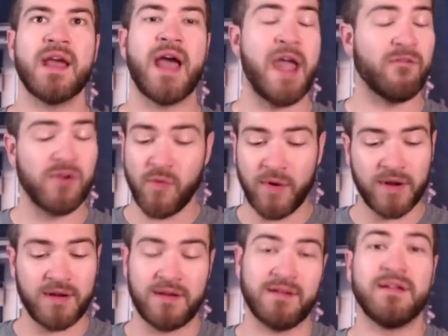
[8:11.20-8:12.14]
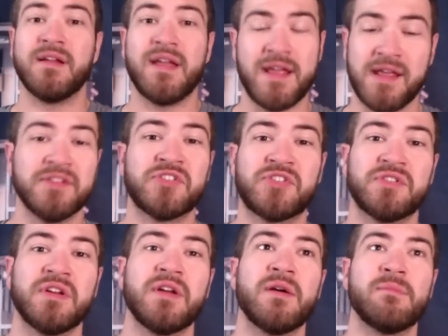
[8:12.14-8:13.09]
Everyone
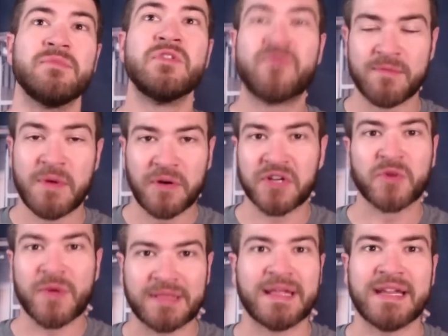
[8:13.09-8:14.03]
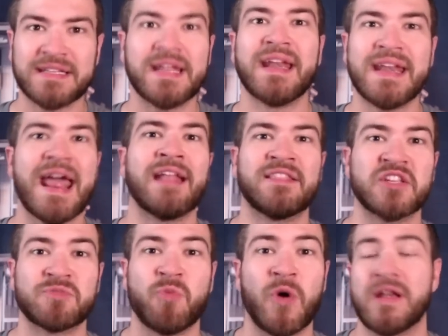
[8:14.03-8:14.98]
is familiar with LinkedIn at
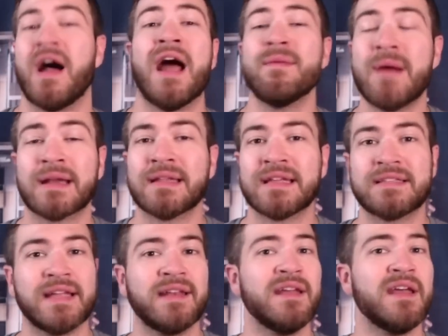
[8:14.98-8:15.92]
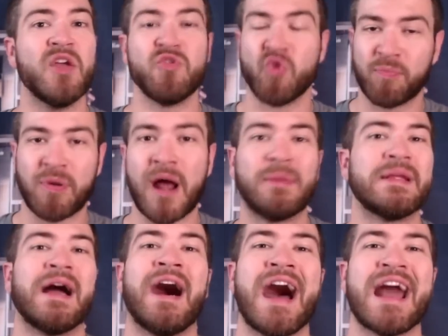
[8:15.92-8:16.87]
this point. I'm on LinkedIn. You're
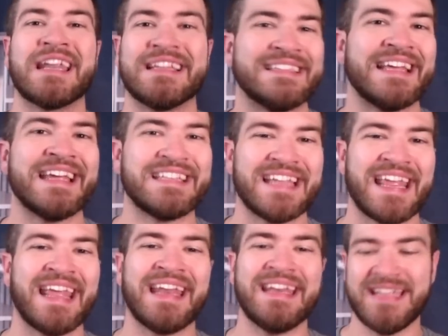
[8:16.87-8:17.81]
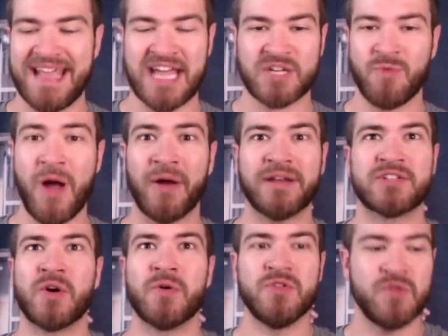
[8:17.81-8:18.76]
probably on LinkedIn as well. And
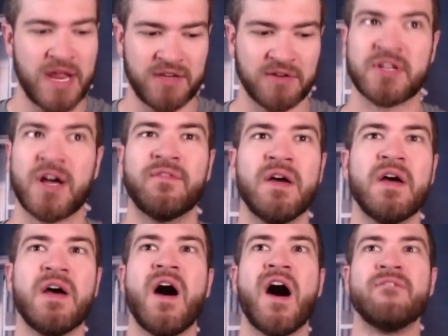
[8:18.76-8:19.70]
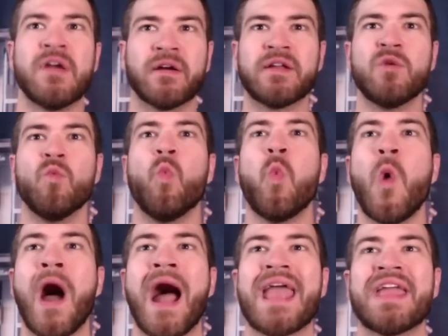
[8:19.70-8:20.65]
so you get yourself a very
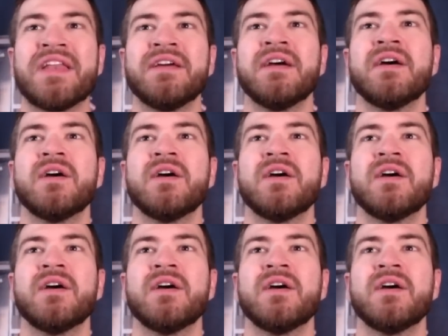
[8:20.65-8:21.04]
wide